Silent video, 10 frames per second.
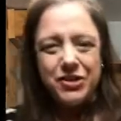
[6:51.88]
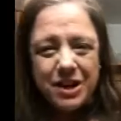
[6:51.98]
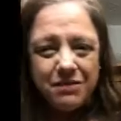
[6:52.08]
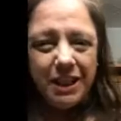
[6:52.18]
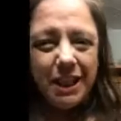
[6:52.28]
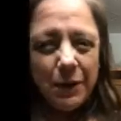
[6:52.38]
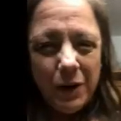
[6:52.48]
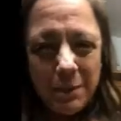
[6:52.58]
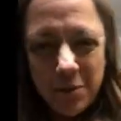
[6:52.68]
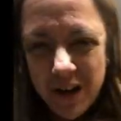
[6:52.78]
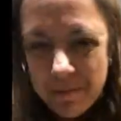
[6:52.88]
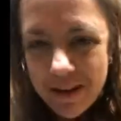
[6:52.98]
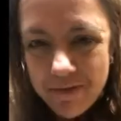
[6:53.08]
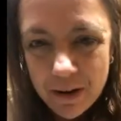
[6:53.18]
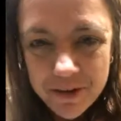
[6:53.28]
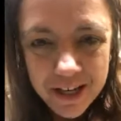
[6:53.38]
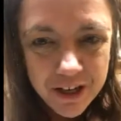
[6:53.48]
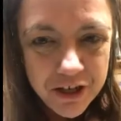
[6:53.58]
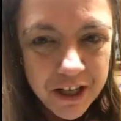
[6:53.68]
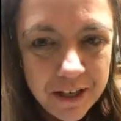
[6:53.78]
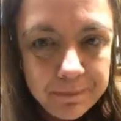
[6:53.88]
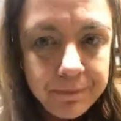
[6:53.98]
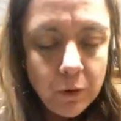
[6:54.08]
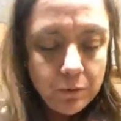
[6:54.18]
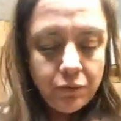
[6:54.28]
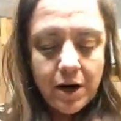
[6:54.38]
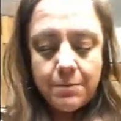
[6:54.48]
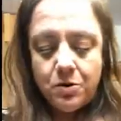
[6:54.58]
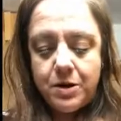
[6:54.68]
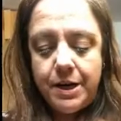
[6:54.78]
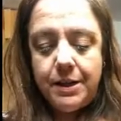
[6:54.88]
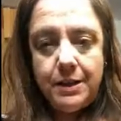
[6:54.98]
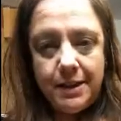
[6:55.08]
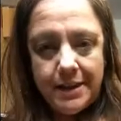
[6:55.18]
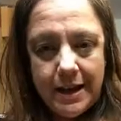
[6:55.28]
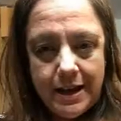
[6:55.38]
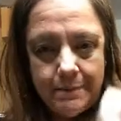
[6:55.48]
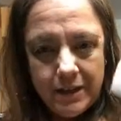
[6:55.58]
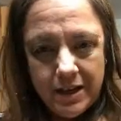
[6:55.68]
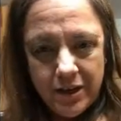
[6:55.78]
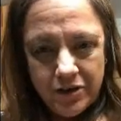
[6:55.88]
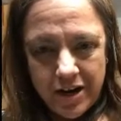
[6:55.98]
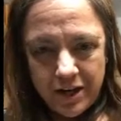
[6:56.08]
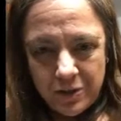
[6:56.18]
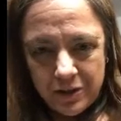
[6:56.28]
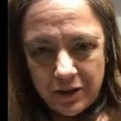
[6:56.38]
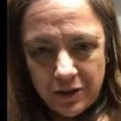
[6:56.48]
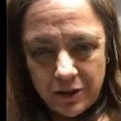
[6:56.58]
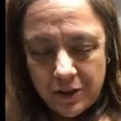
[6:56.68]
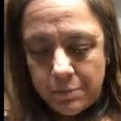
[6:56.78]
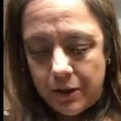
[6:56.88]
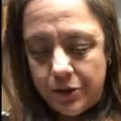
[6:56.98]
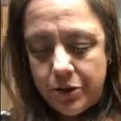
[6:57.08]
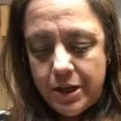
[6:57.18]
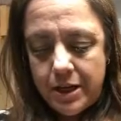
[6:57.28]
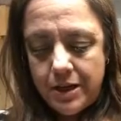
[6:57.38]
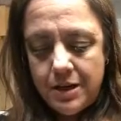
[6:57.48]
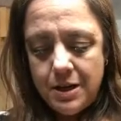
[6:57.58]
generally like when I put on my foundation or primer or anything like that, I try to use a little sponge thing.